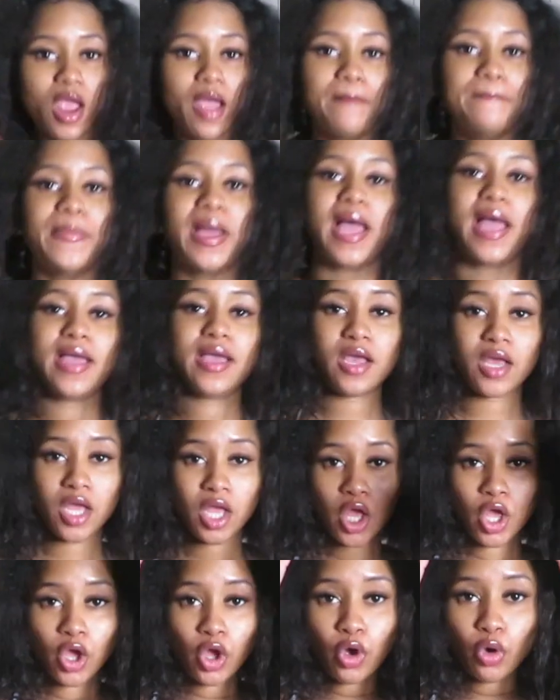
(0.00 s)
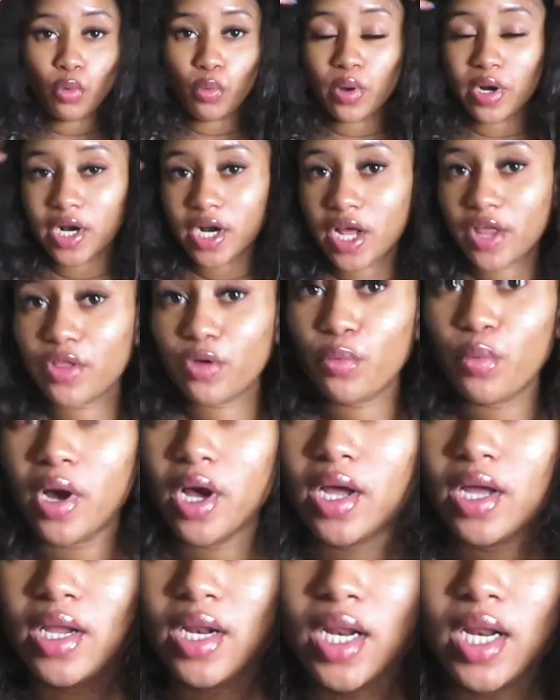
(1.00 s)
I'm back with another
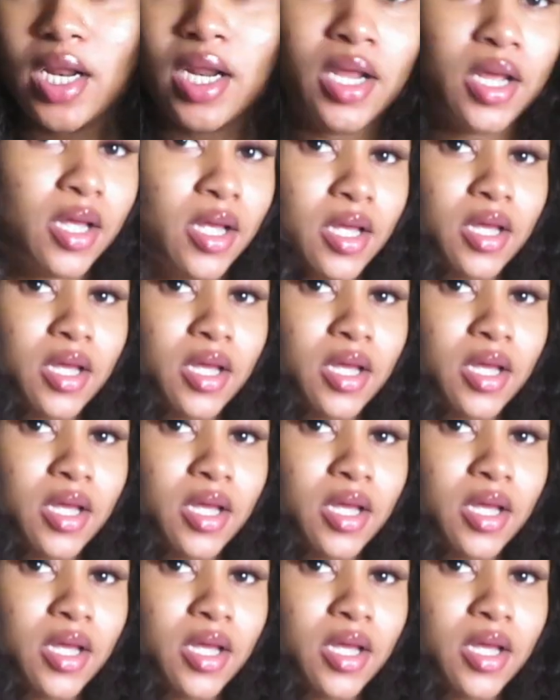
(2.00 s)
one.